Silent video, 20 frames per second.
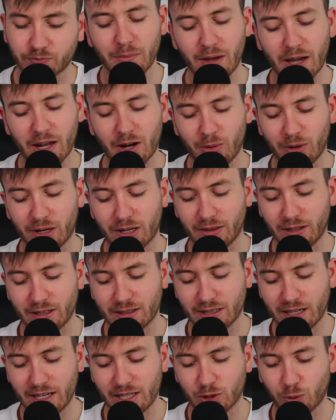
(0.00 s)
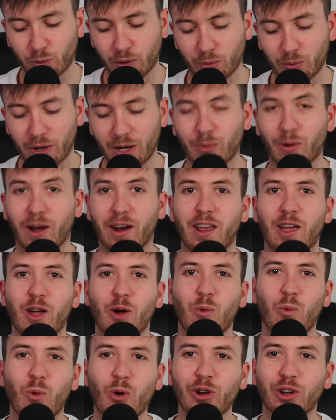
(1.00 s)
And I reckon the D's will win week one.
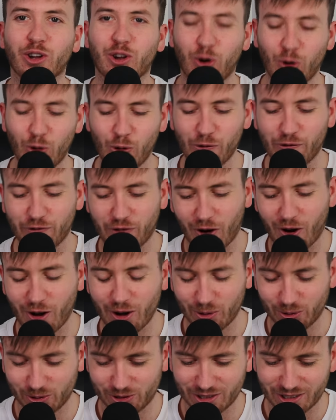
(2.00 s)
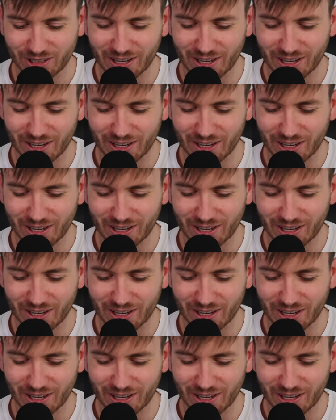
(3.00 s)
What a cool finals.